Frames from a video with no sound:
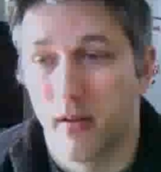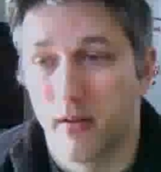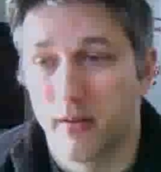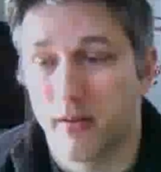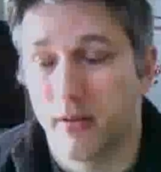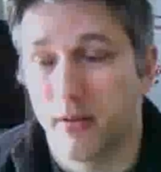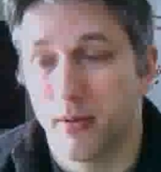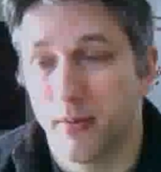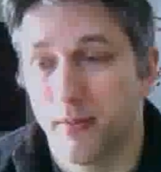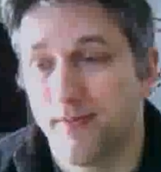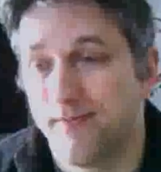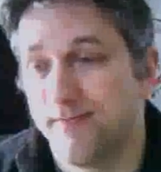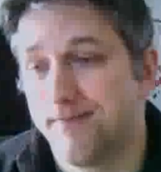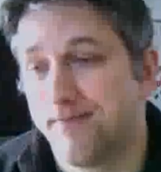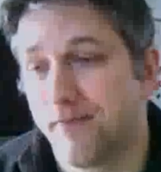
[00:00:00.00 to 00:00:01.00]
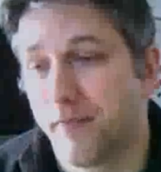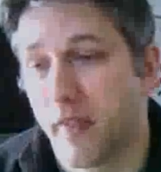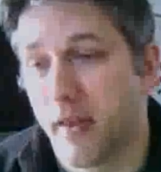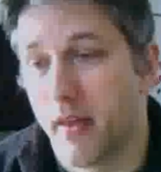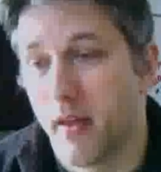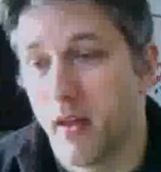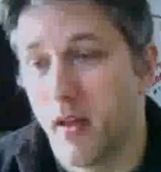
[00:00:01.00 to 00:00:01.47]
So
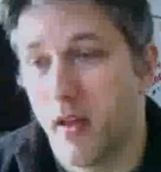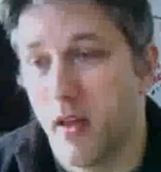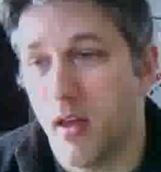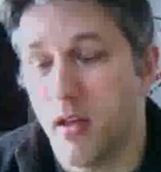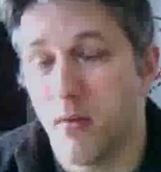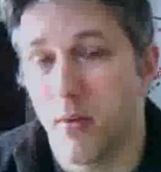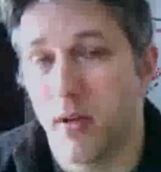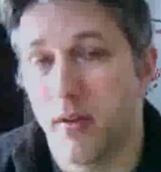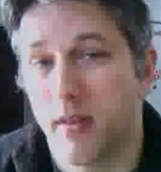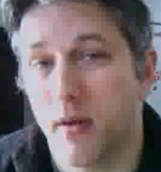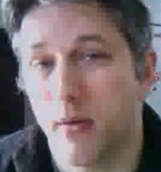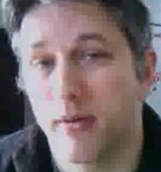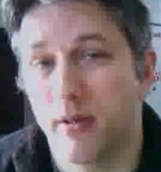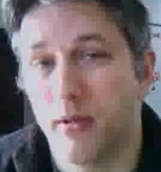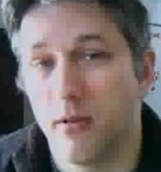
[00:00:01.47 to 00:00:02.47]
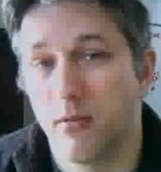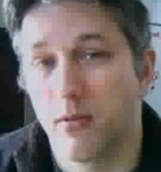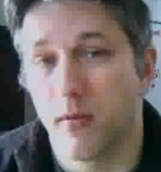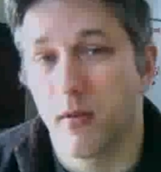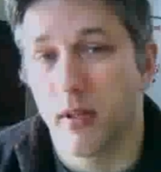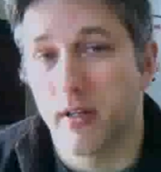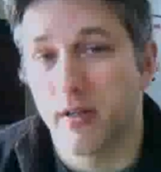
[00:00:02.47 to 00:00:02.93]
anyway, that was a huge
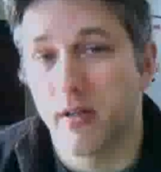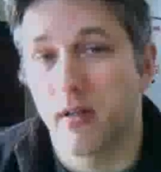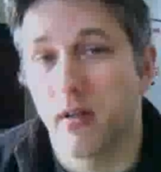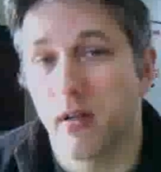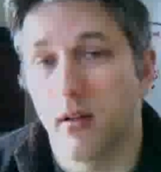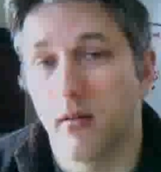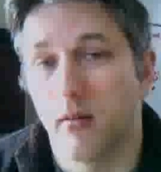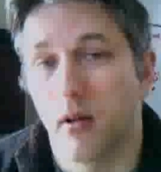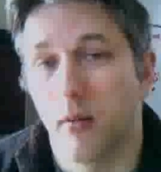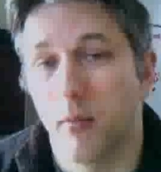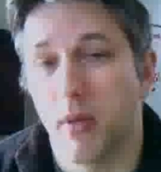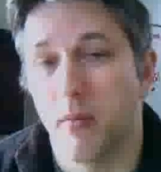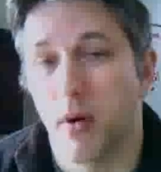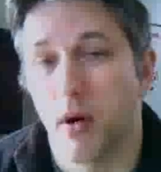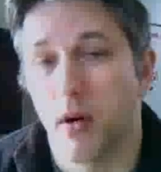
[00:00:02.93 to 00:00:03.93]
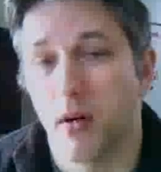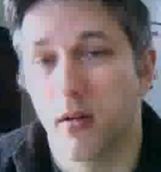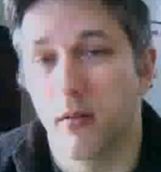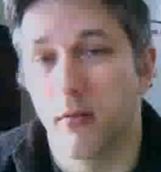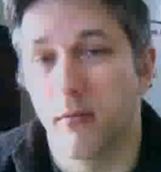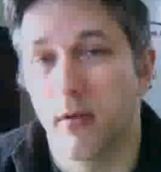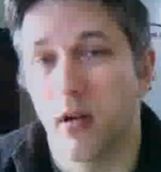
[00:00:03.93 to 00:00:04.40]
revelation and a big part
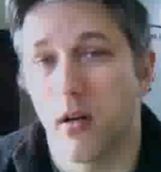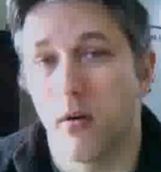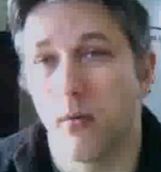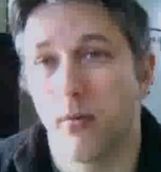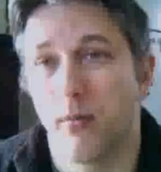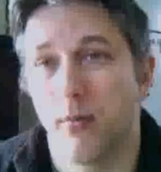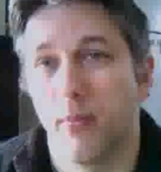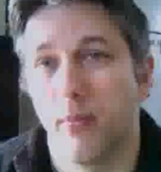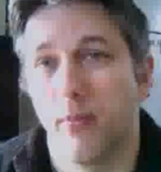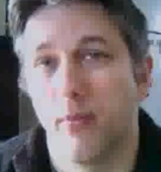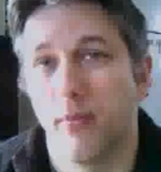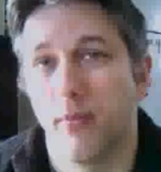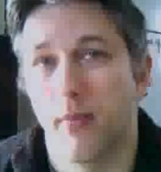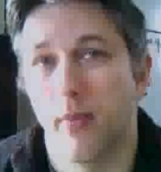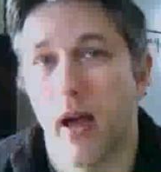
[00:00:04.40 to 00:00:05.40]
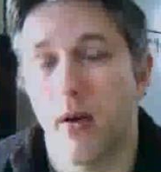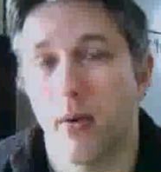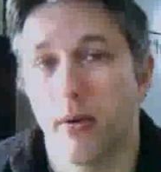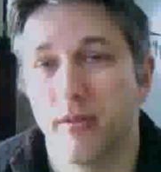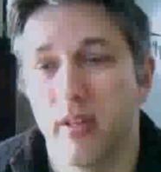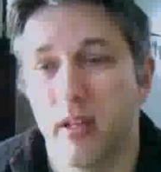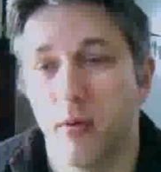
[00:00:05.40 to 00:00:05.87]
of, how I
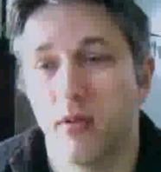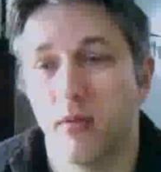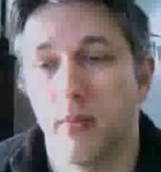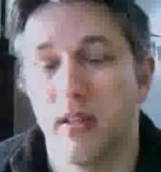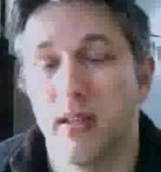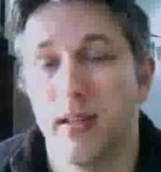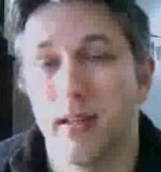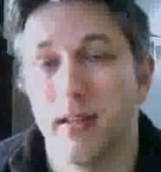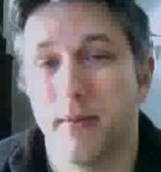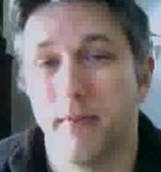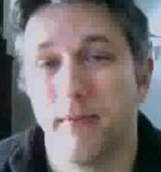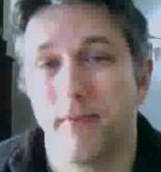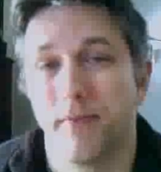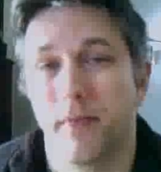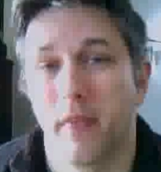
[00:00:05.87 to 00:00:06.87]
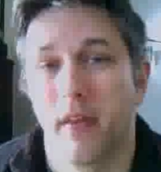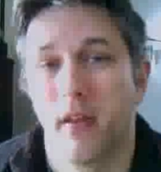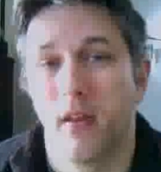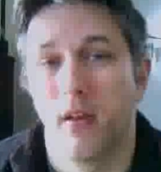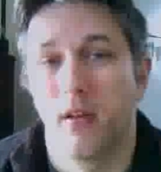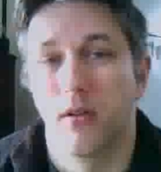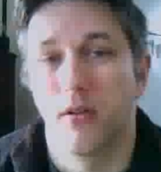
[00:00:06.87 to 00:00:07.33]
was able to begin
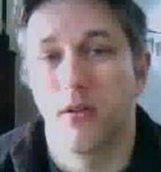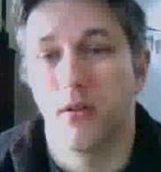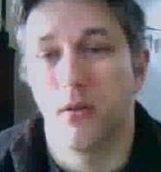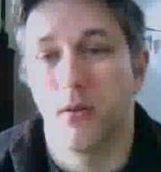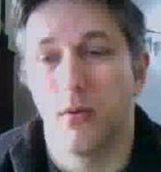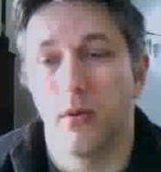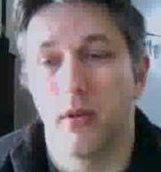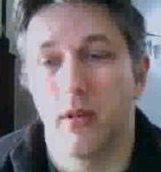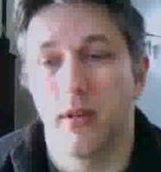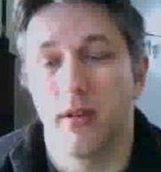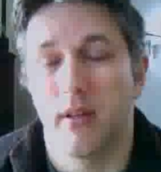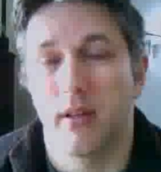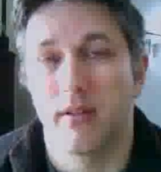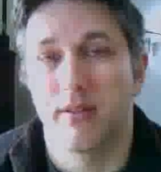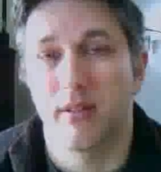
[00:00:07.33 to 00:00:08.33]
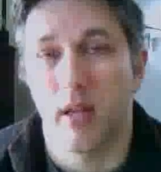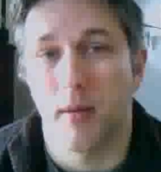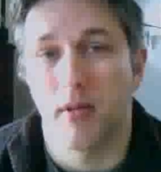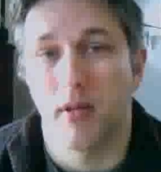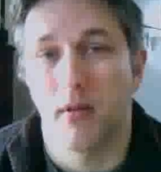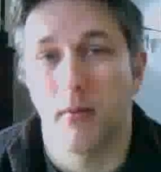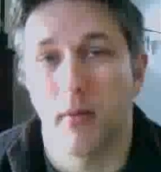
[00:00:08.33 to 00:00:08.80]
to accept
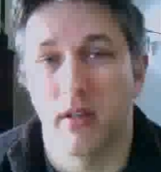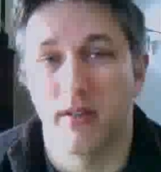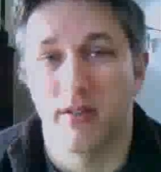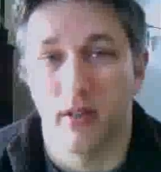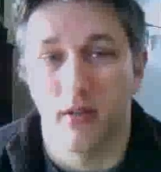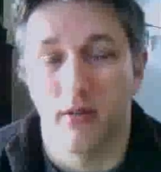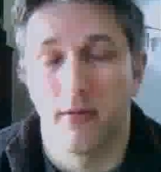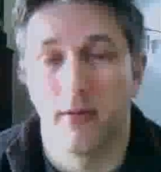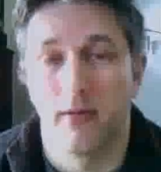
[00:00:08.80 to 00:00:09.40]
myself,